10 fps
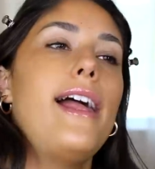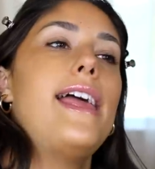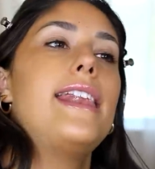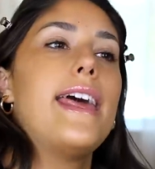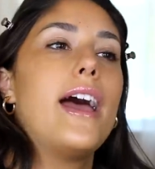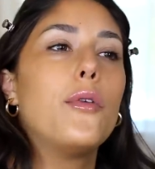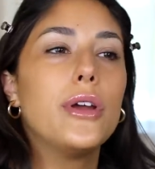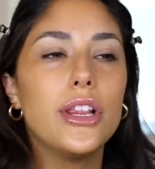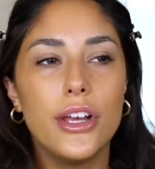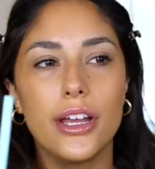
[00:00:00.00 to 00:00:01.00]
And now
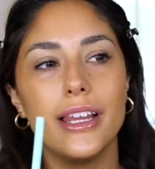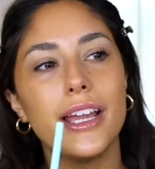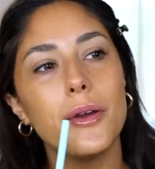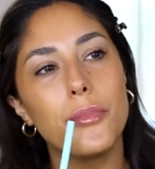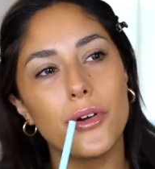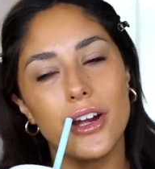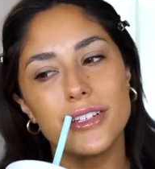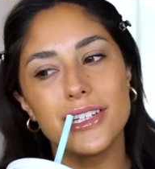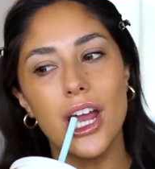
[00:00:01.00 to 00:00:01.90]
we look like a bronze